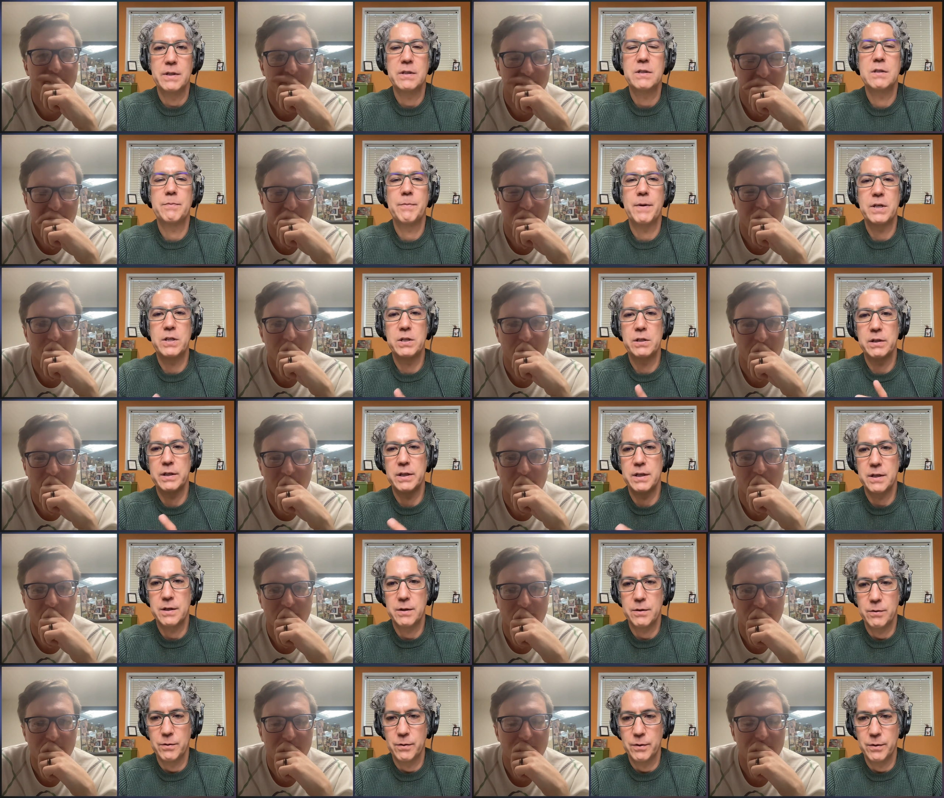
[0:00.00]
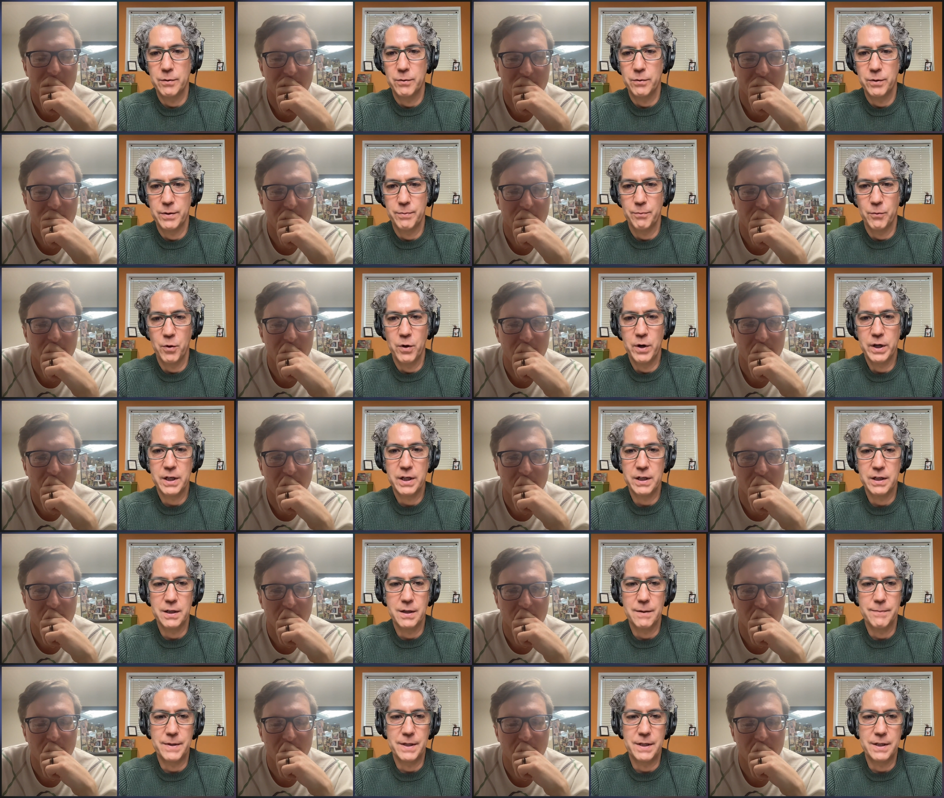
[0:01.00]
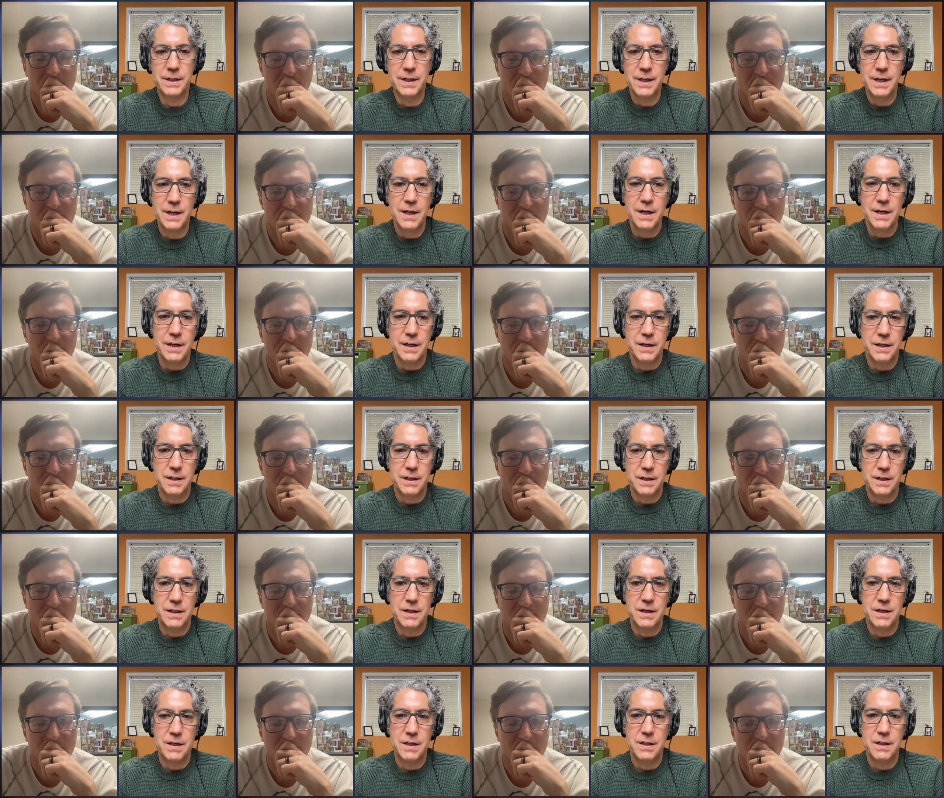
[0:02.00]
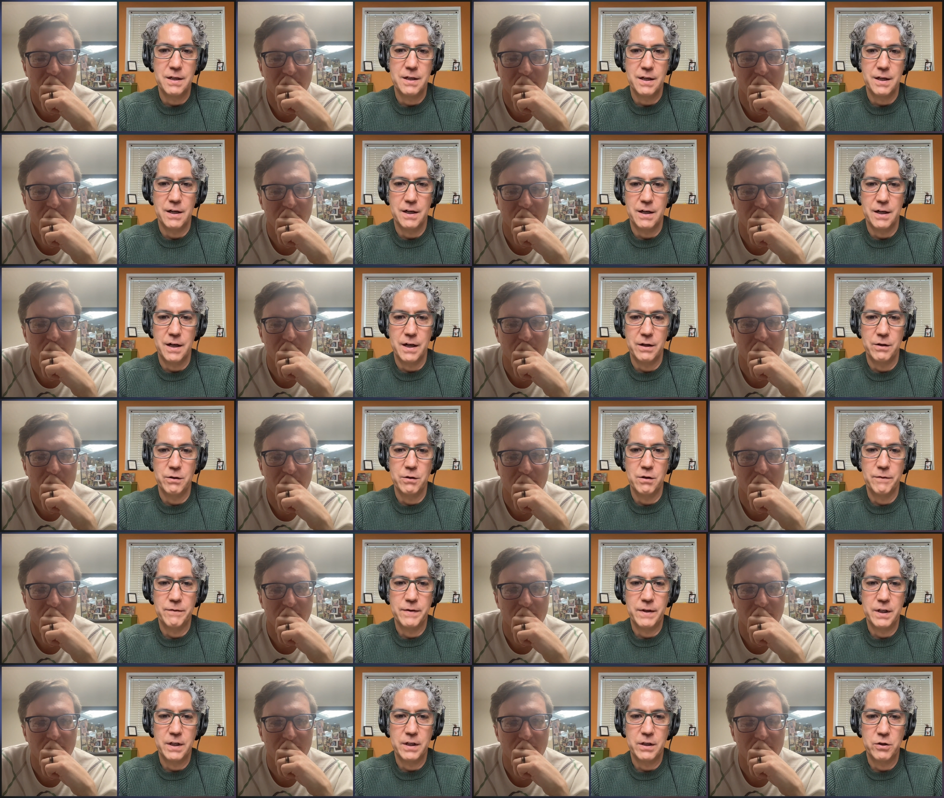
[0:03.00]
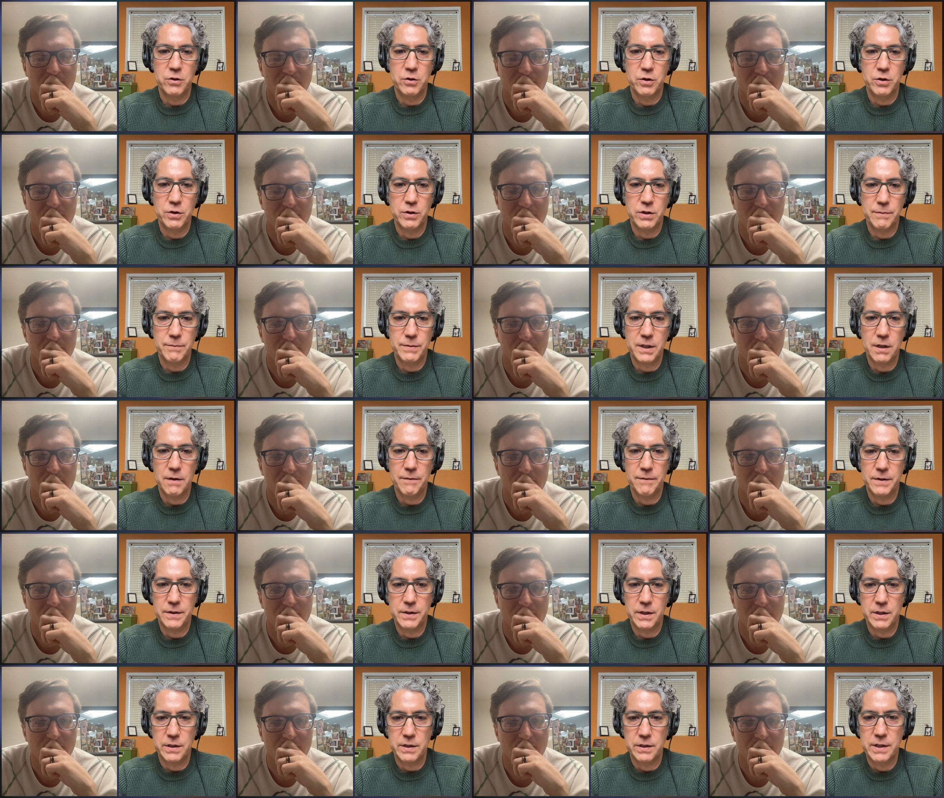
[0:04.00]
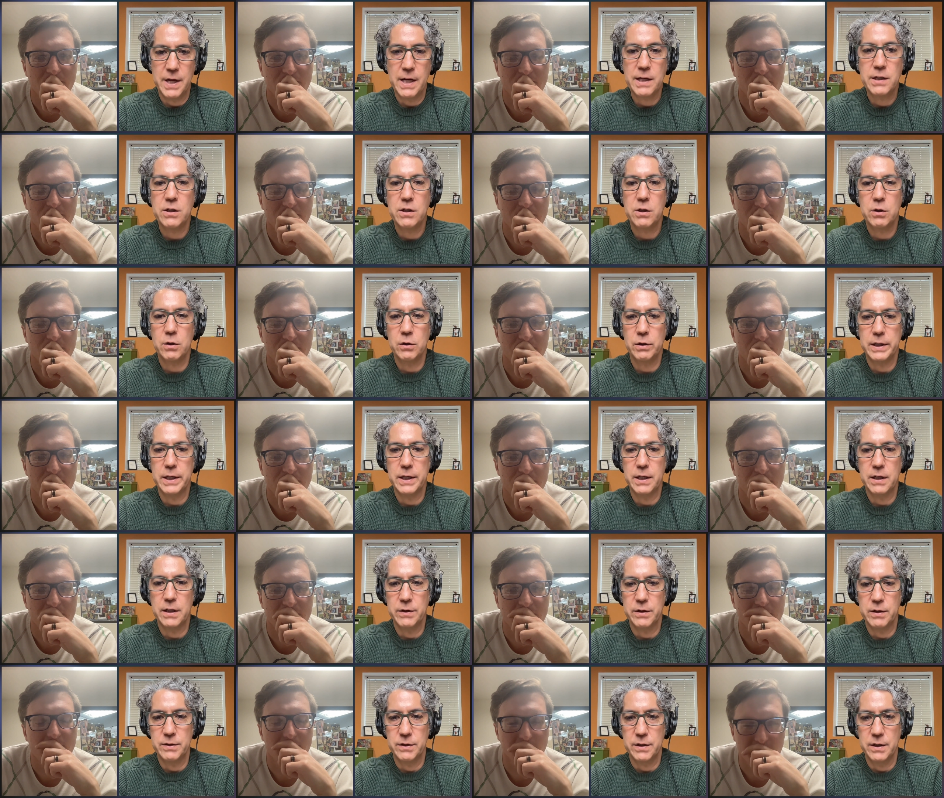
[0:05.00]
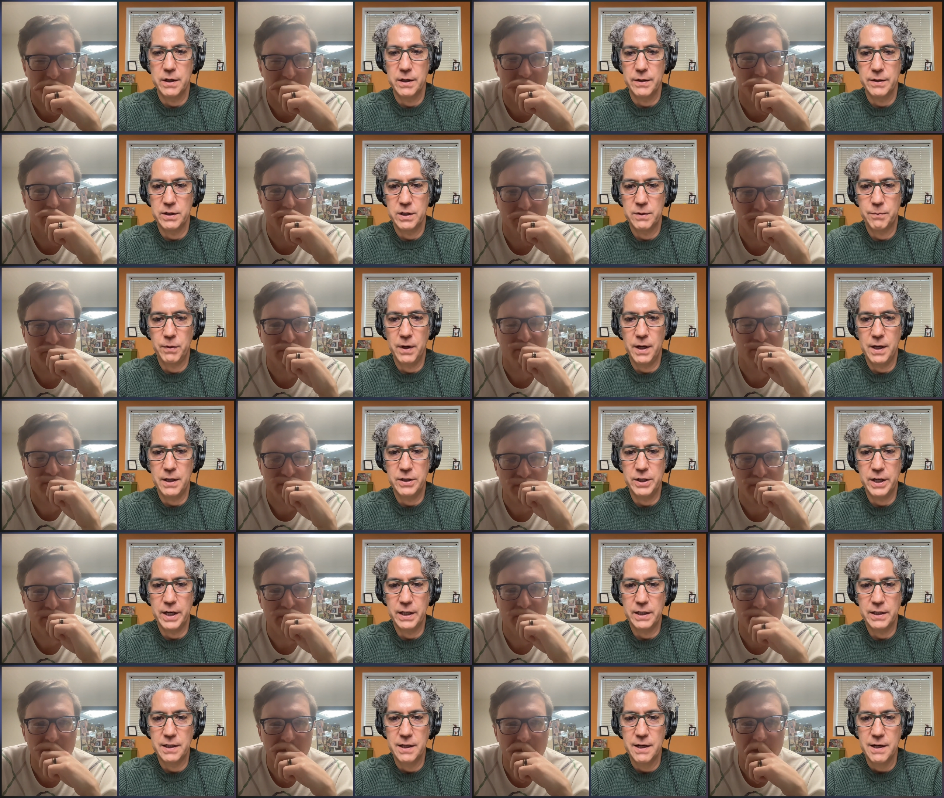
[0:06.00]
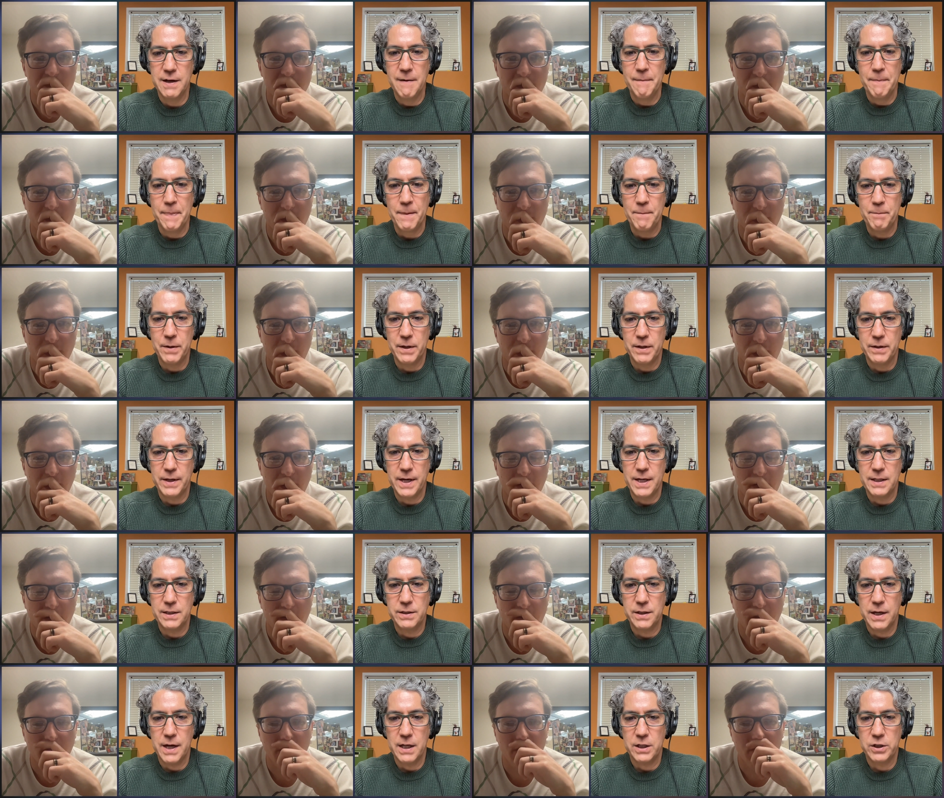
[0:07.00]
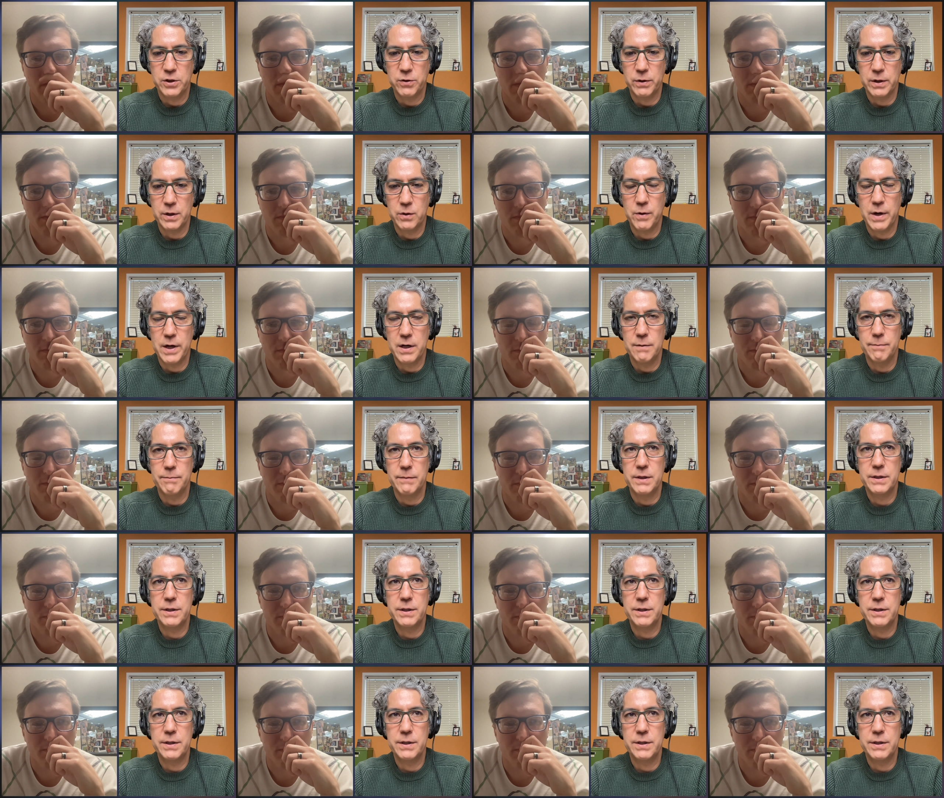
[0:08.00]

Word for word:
Speaker 1: especially with Morgan, I mean, he, he uh, I don't know if he had introduced himself as the technical lead on the on this project, but that's actually quite a